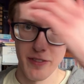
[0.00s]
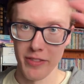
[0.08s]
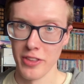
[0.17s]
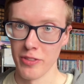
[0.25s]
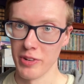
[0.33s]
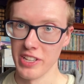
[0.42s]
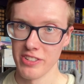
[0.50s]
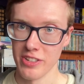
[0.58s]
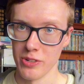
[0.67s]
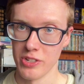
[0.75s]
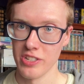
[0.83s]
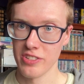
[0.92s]
the Three
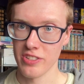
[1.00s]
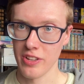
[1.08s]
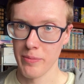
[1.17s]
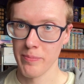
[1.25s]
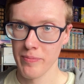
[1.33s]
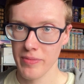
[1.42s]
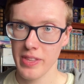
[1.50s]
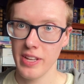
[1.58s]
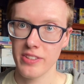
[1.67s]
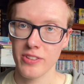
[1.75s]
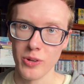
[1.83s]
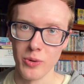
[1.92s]
Stooges, so
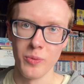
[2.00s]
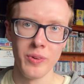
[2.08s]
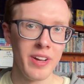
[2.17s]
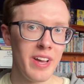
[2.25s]
that's cool.